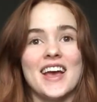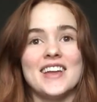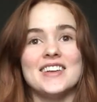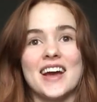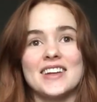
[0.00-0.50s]

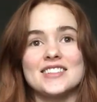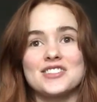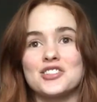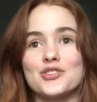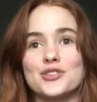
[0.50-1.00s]
and nice
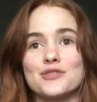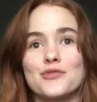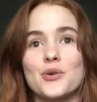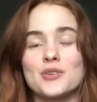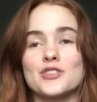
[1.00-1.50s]
to just
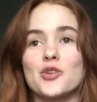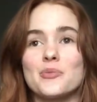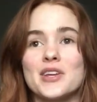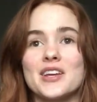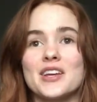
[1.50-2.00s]
focus on
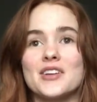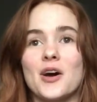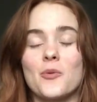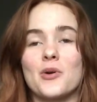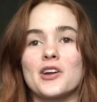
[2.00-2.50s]
me and
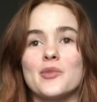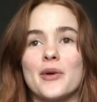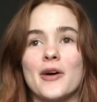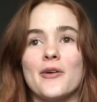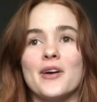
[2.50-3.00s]
not worry
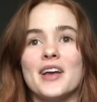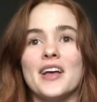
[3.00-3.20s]
about